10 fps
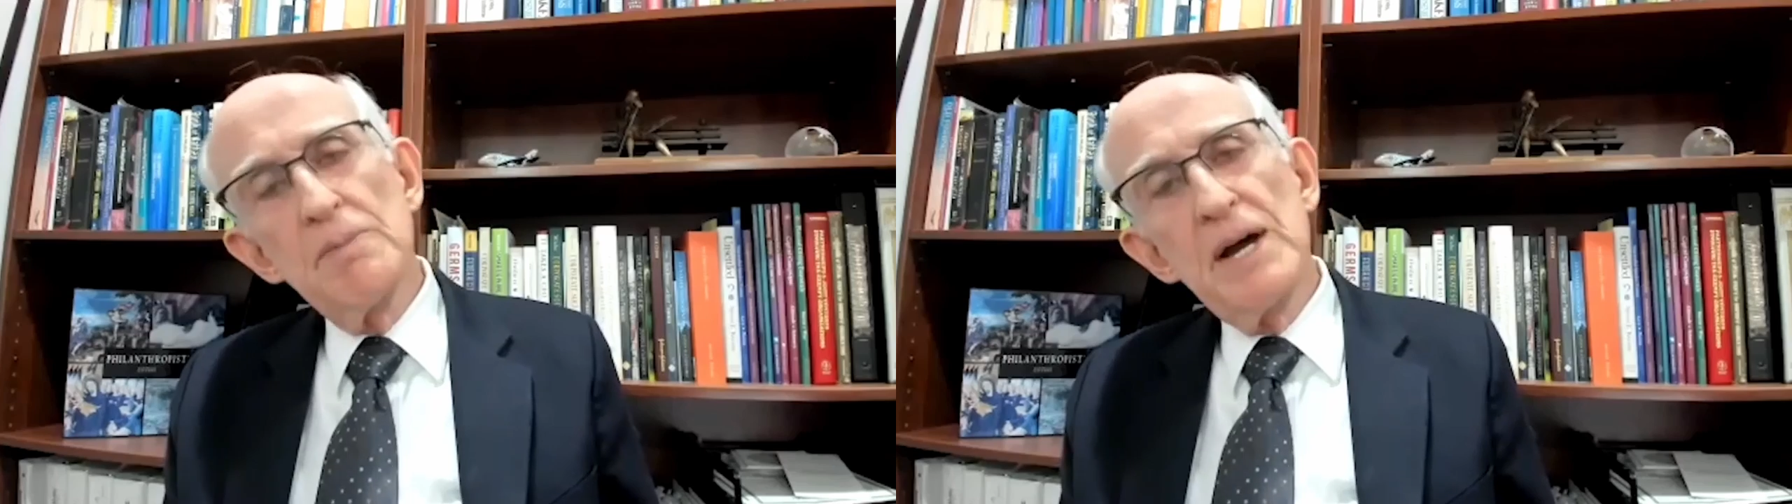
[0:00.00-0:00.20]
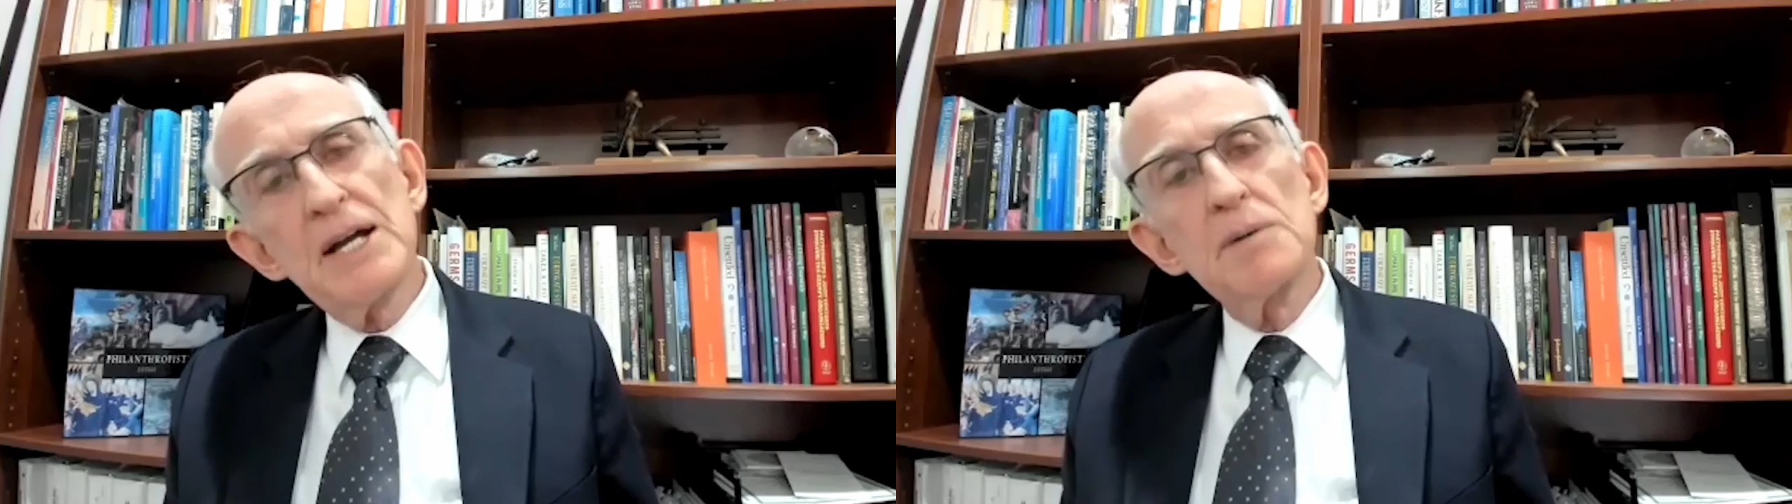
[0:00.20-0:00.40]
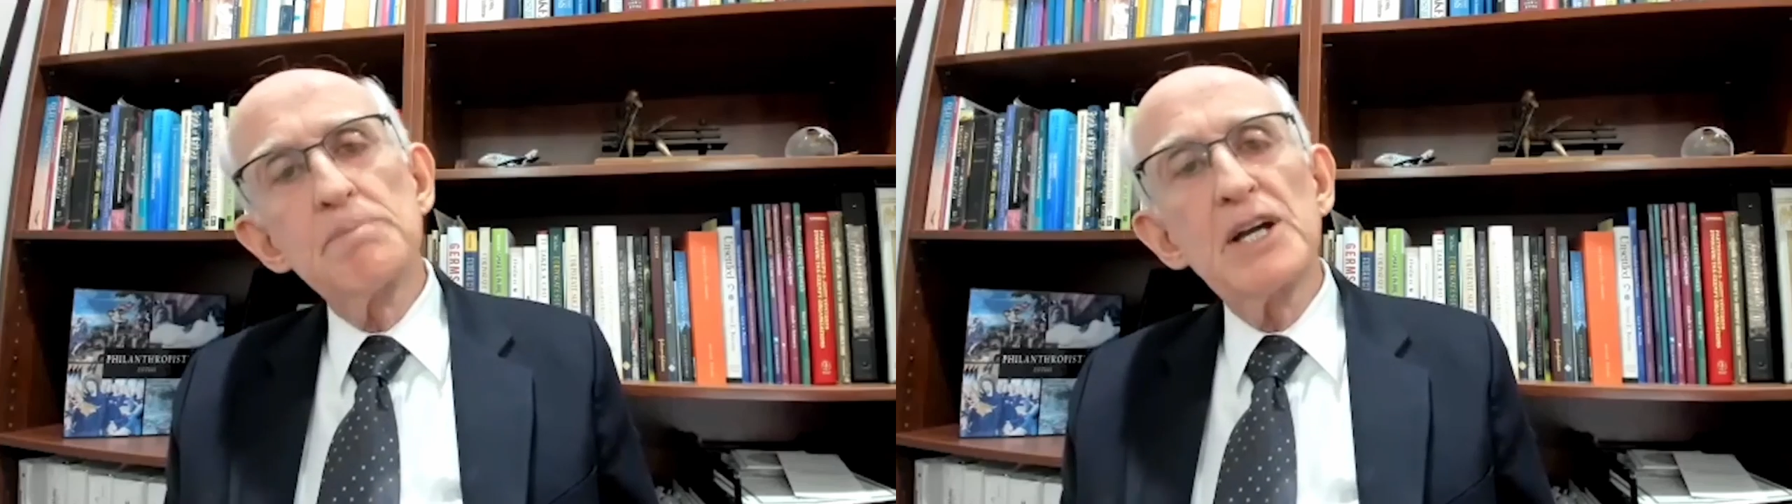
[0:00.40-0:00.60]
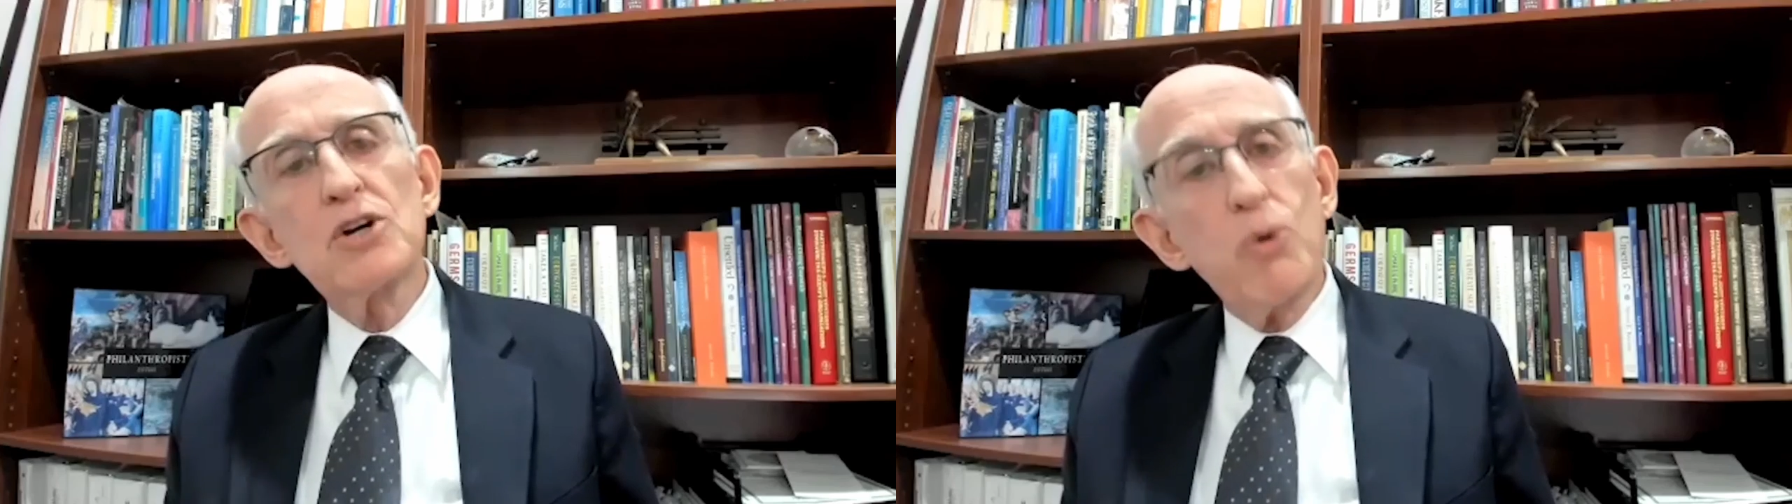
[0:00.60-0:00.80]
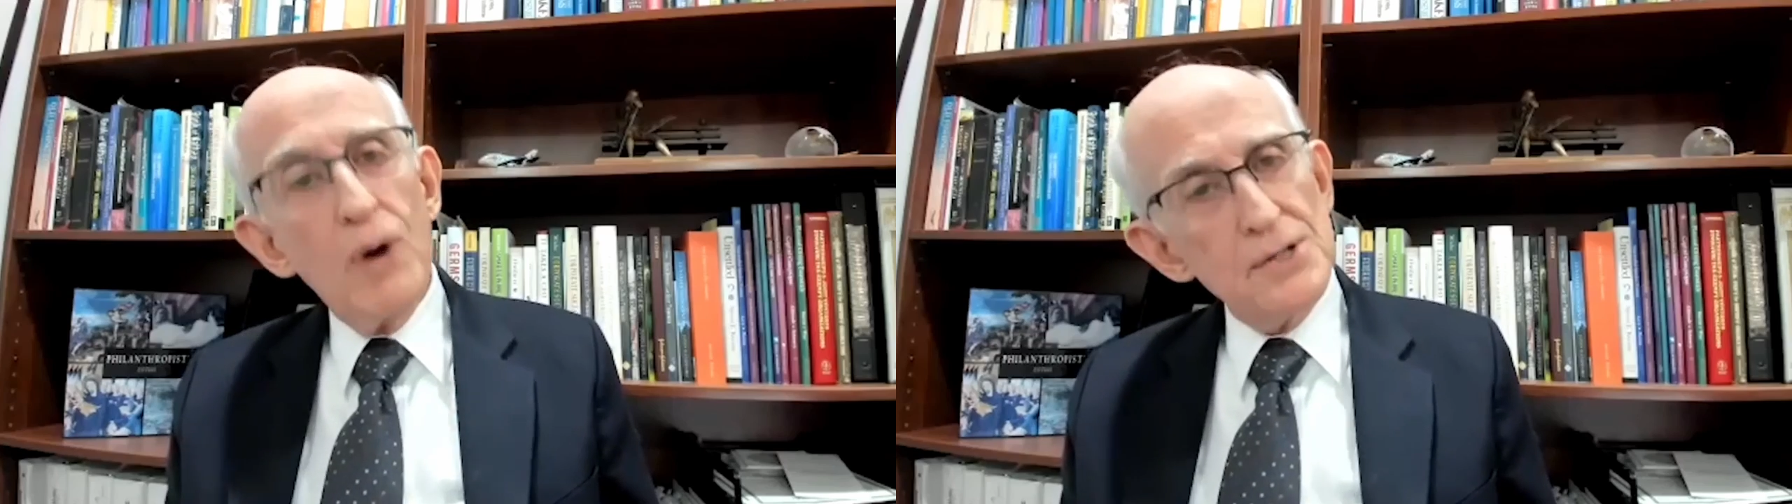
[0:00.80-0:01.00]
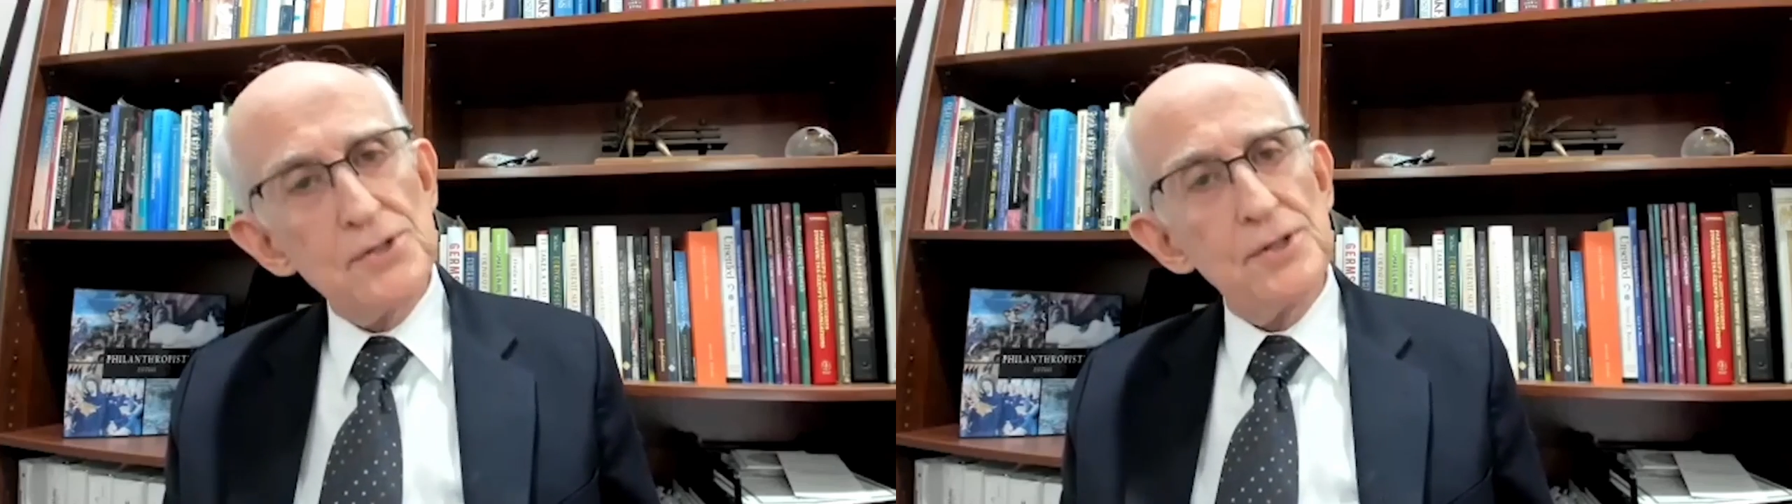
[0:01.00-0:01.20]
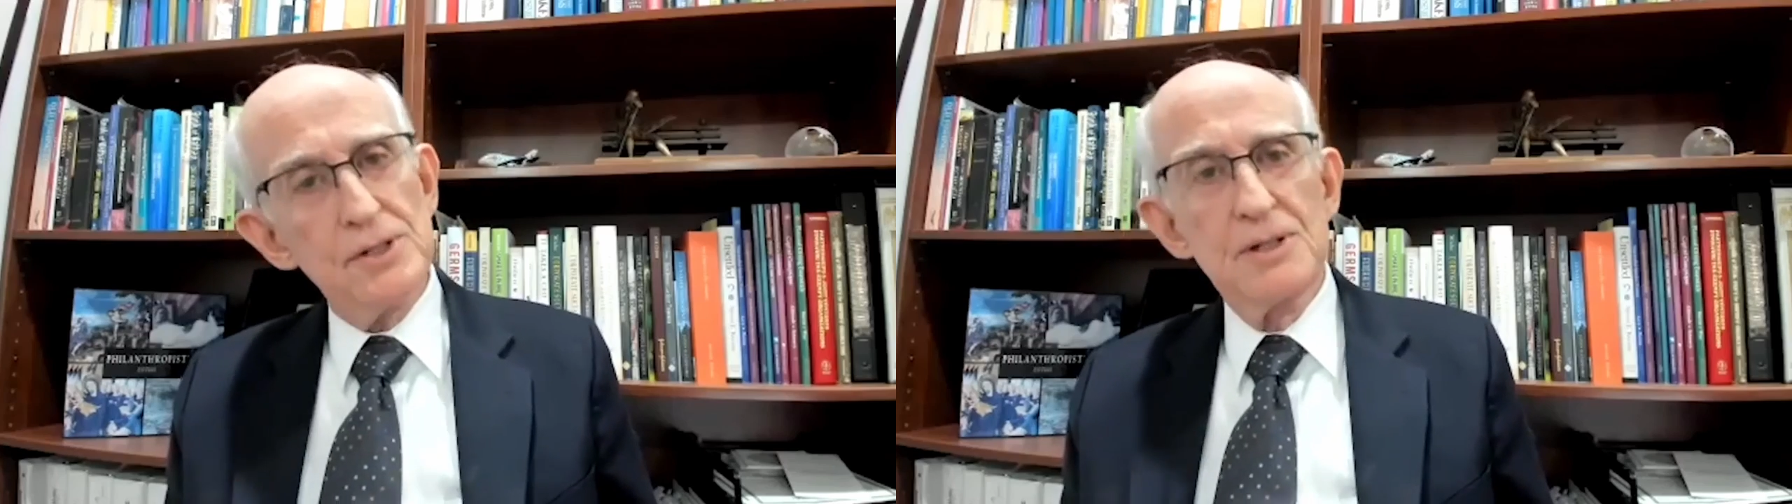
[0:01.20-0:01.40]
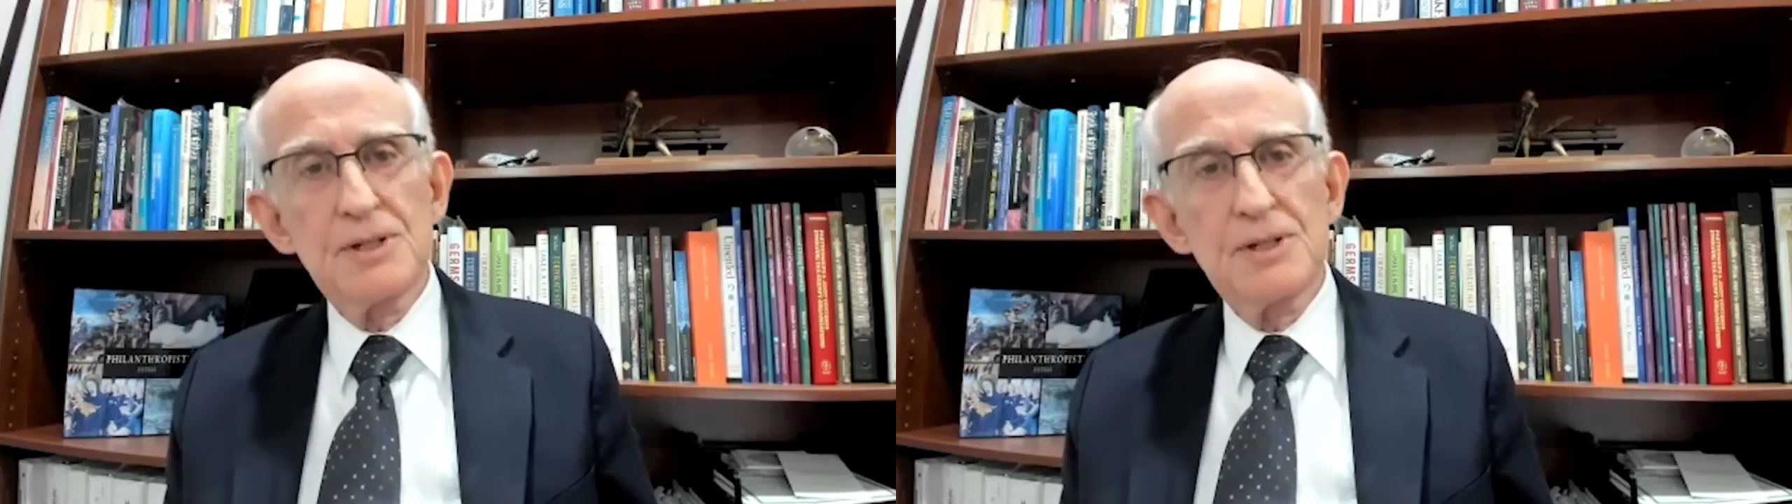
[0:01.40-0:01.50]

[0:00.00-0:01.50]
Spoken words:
make a bequest